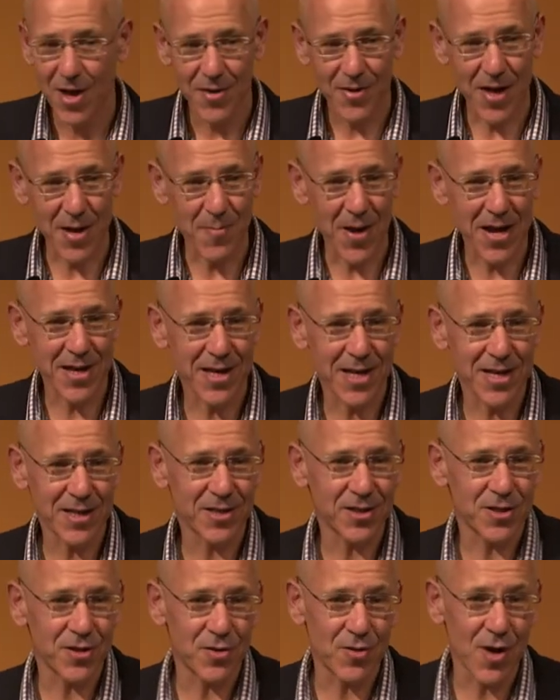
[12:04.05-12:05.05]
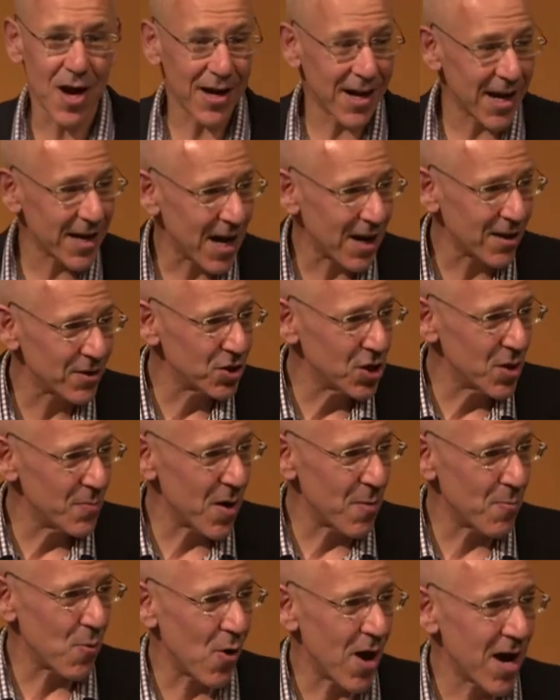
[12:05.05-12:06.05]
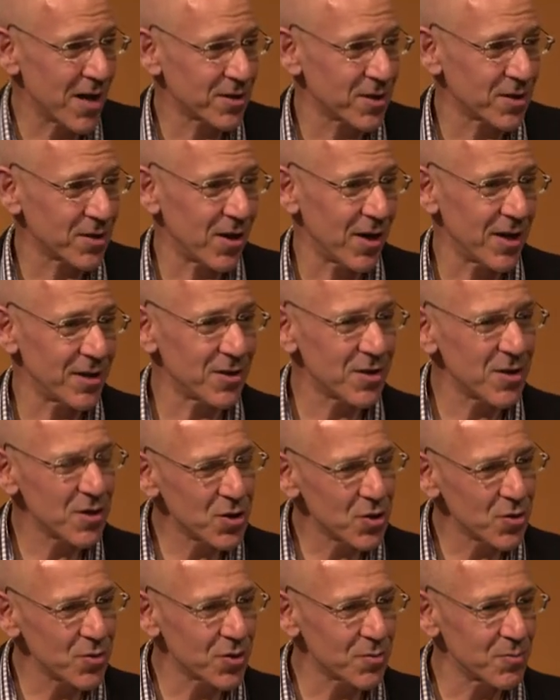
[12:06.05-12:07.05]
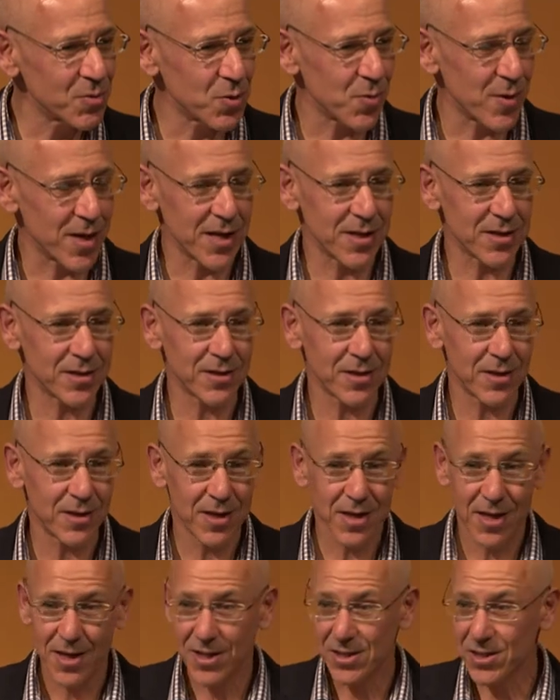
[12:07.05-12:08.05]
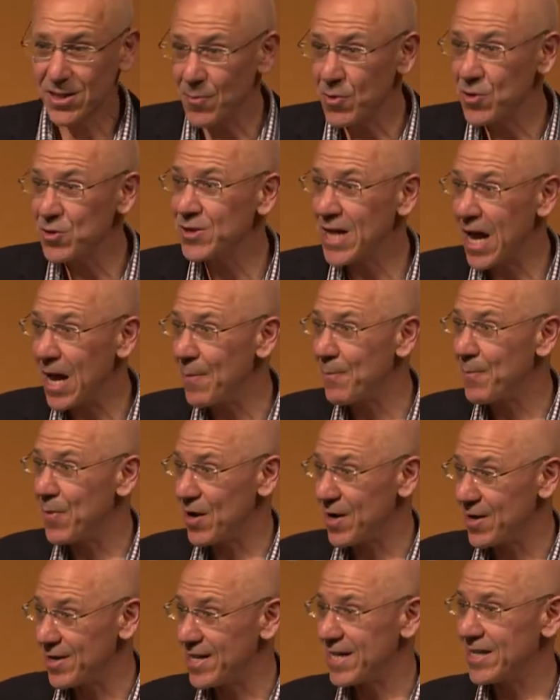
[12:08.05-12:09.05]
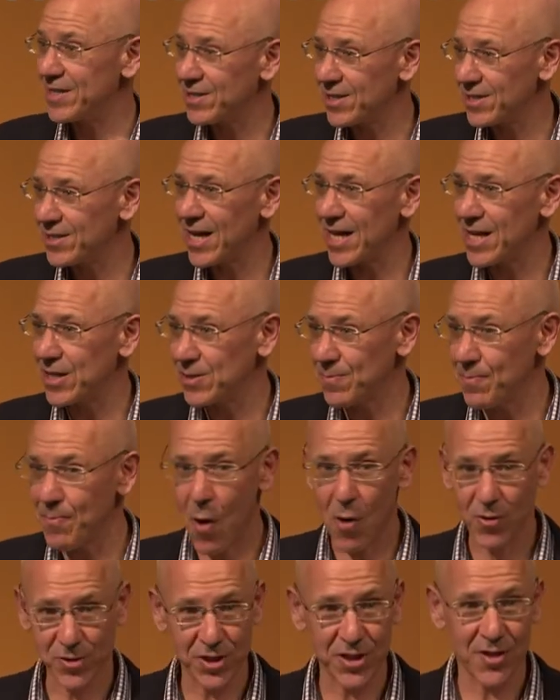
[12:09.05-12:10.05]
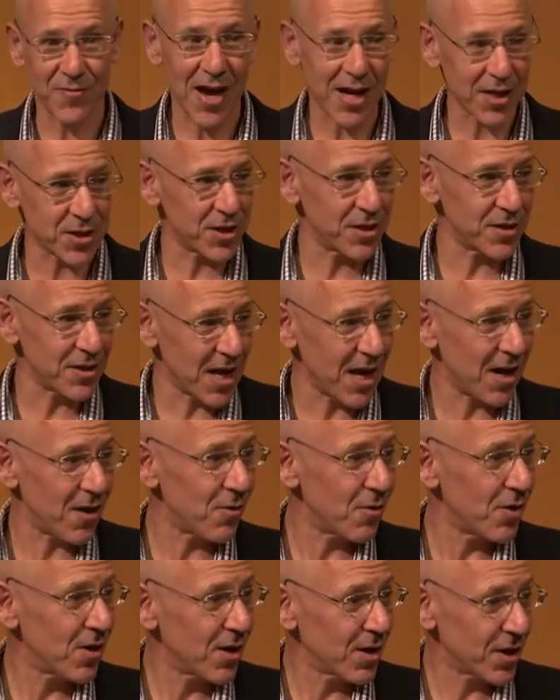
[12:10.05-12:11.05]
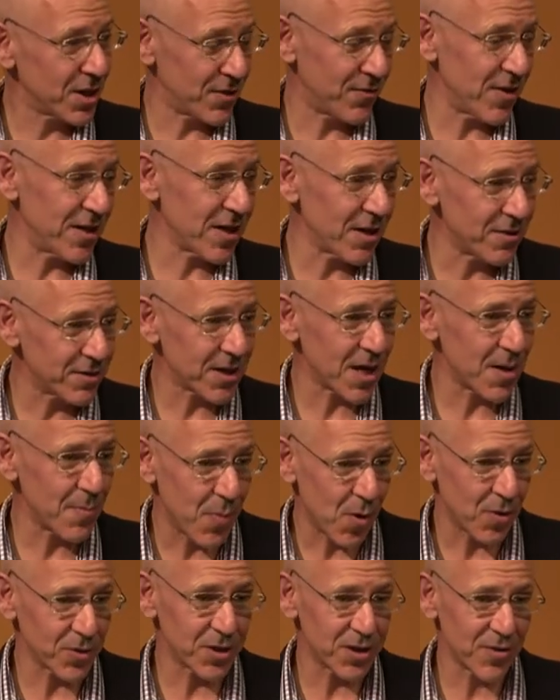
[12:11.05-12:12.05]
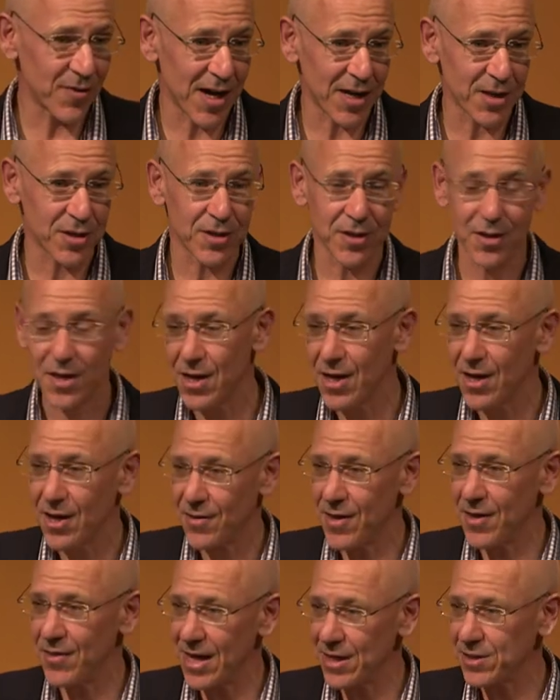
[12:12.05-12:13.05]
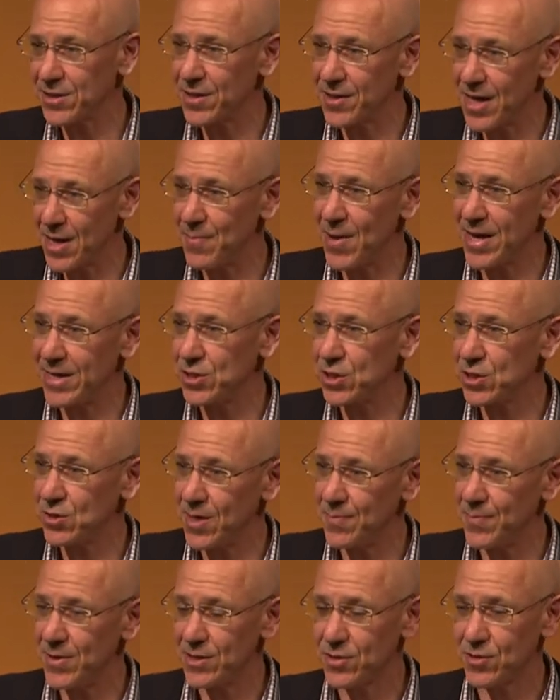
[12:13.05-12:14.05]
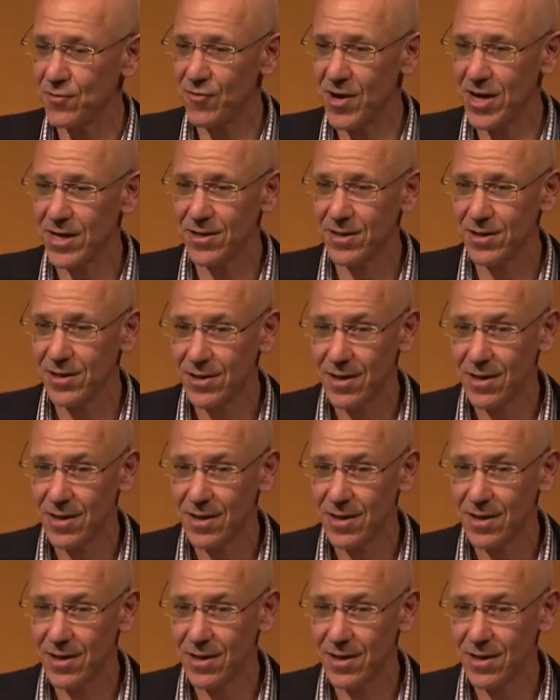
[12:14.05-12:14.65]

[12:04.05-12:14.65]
They may need to uh, get out and do a bit more exercise, do some tweaks. Someone who's amber needs to take some positive action now, because if they don't take positive action, then actually they may slip into red.